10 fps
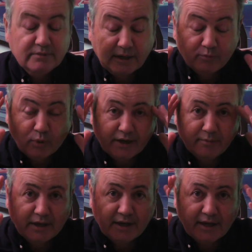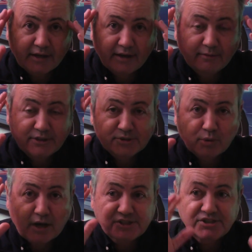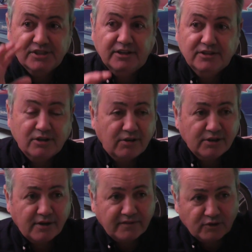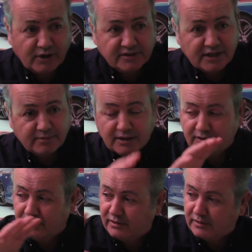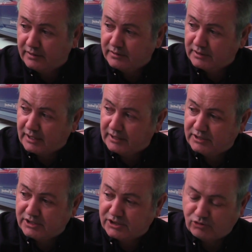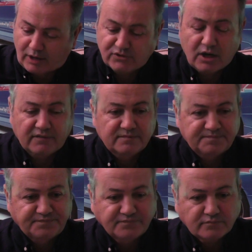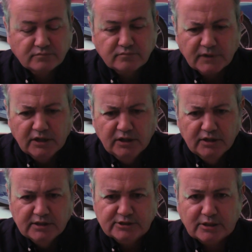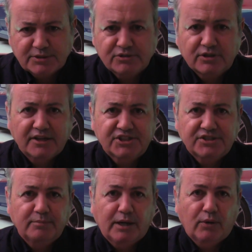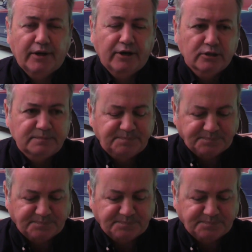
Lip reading: It went in my head and I was just processing it. He goes, oh, you have a great day, man. And the guy just drives off. And so I'm still kind of stunned by what I heard.